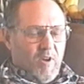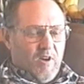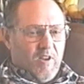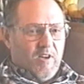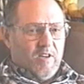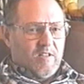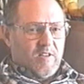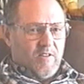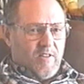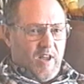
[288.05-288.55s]

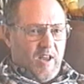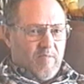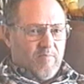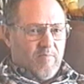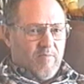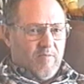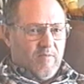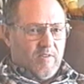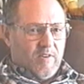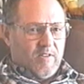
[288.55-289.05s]
because of that,
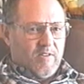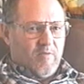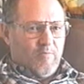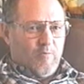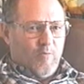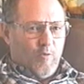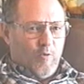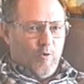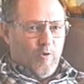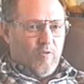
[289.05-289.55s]
because
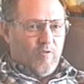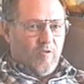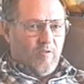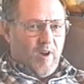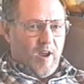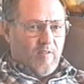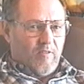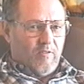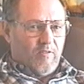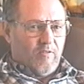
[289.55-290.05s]
the word
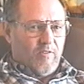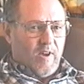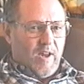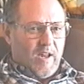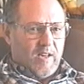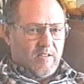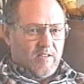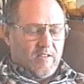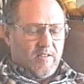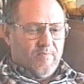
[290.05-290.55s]
traveled
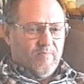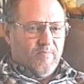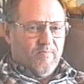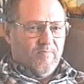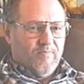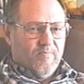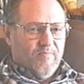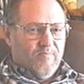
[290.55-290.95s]
fast.